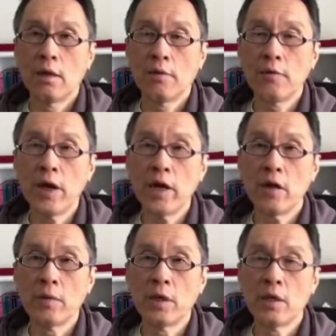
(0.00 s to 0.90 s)
fight
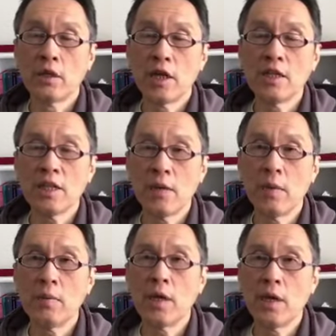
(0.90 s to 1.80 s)
of the Chinese
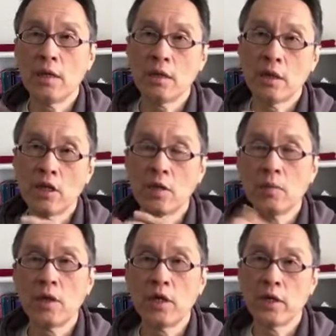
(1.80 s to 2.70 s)
MMA and the Tai Chi
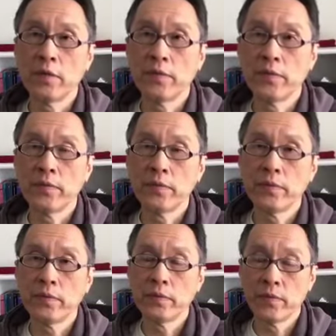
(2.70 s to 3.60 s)
player.
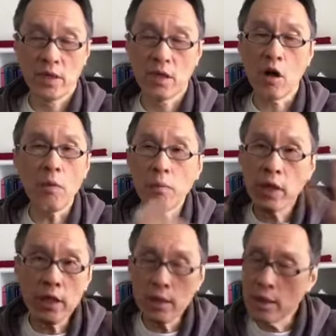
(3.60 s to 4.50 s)

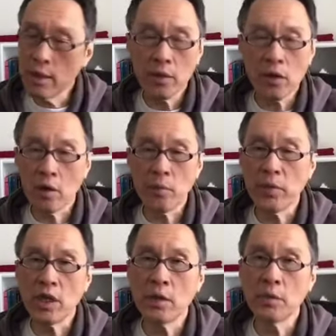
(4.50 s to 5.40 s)
Completely not
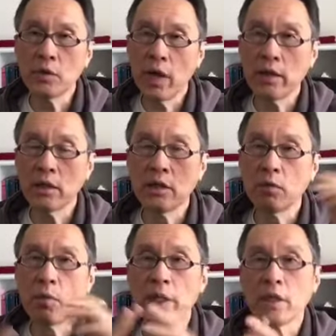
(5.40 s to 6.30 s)
be able to handle the
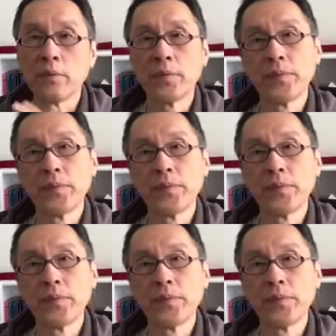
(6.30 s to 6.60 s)
momentum.